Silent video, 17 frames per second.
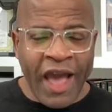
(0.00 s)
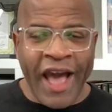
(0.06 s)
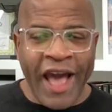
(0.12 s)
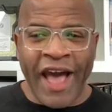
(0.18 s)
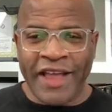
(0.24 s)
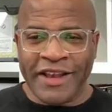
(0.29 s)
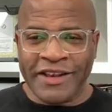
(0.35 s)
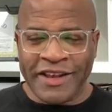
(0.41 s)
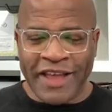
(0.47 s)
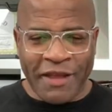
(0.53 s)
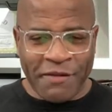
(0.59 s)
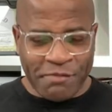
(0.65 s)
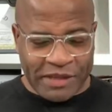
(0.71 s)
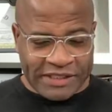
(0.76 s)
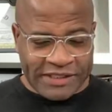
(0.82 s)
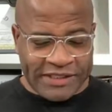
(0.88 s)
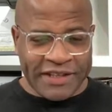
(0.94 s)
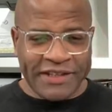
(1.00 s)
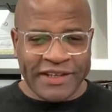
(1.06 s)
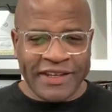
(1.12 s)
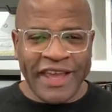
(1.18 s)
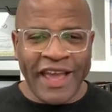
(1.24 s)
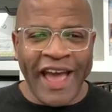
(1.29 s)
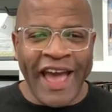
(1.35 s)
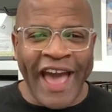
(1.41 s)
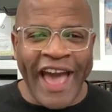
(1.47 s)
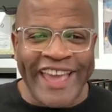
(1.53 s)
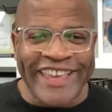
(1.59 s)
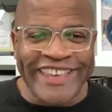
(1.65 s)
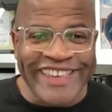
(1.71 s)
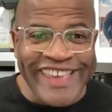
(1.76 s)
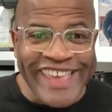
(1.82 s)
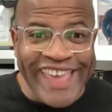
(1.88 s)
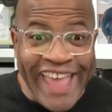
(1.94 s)
And Miss Cynthia,
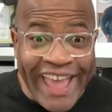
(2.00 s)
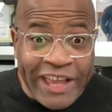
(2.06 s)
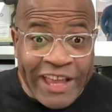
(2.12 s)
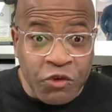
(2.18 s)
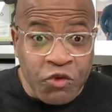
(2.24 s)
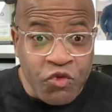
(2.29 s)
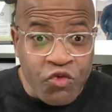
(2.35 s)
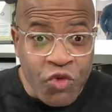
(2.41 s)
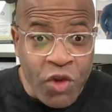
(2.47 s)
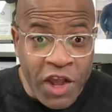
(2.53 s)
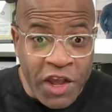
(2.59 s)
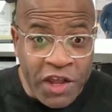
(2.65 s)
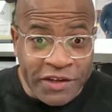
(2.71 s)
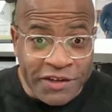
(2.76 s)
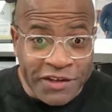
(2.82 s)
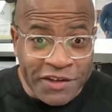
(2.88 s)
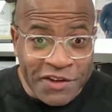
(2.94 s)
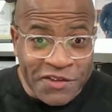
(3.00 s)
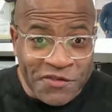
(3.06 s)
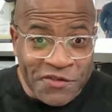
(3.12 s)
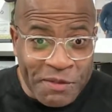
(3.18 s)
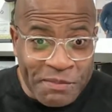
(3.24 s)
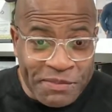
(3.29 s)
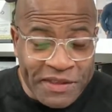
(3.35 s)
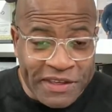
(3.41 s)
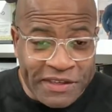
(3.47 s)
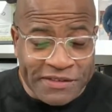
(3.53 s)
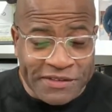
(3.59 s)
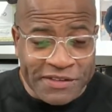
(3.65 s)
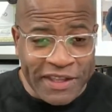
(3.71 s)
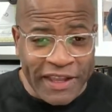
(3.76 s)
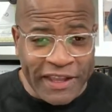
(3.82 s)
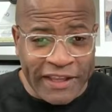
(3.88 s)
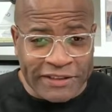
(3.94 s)
I can't run from these
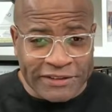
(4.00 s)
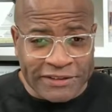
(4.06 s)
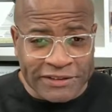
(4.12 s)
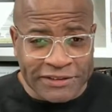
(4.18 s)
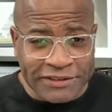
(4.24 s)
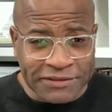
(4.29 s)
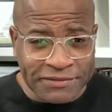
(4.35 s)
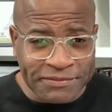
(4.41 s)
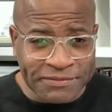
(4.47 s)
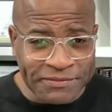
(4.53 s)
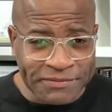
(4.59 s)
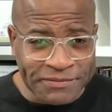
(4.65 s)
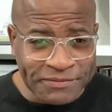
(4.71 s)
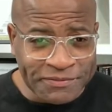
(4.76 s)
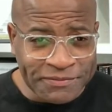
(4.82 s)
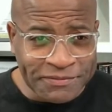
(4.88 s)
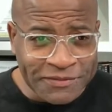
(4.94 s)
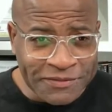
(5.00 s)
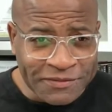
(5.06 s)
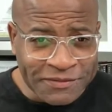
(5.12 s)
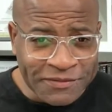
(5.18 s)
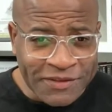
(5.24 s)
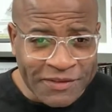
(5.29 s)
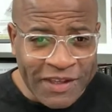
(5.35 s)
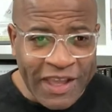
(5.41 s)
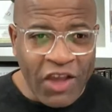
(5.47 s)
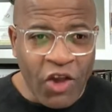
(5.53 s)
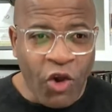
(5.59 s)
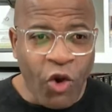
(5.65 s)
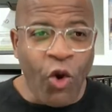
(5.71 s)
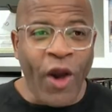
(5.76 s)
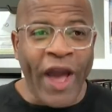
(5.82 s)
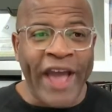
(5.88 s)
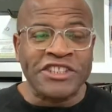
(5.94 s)
things.
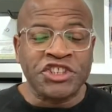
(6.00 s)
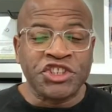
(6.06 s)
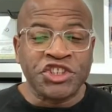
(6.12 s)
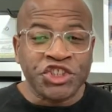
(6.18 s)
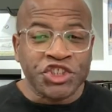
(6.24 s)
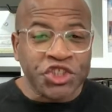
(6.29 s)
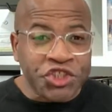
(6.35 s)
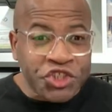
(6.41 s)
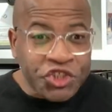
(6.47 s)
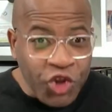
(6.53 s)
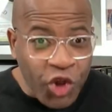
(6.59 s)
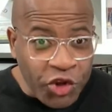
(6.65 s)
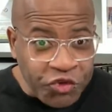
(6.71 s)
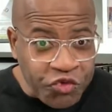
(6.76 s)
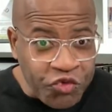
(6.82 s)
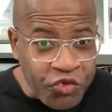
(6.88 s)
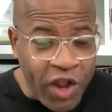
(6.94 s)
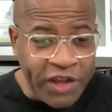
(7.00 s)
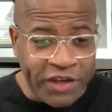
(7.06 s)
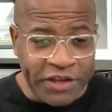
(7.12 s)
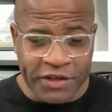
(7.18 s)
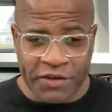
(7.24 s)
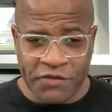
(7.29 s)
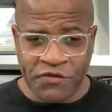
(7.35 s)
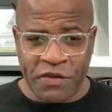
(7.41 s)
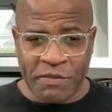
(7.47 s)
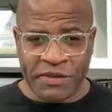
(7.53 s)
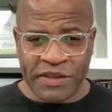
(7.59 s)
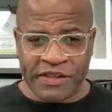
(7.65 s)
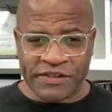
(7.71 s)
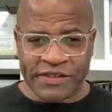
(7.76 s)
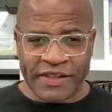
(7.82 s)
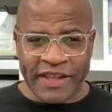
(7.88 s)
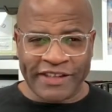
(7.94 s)
Or I should not run from
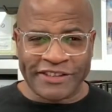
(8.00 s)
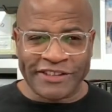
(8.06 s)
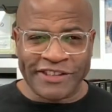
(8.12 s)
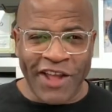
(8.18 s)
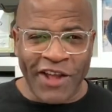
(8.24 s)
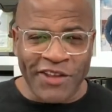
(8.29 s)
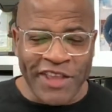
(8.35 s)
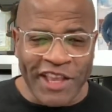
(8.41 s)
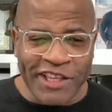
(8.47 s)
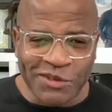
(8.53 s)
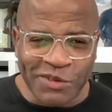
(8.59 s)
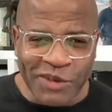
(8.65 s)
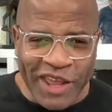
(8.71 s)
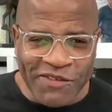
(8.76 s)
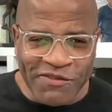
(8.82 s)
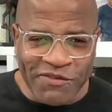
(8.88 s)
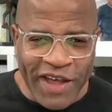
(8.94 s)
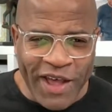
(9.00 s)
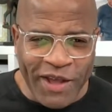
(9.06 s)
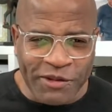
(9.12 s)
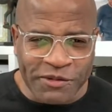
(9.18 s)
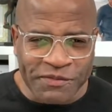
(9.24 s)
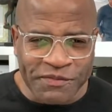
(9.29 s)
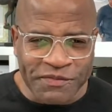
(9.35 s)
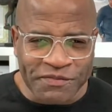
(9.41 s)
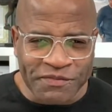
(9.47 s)
these things. Now, here's what I found.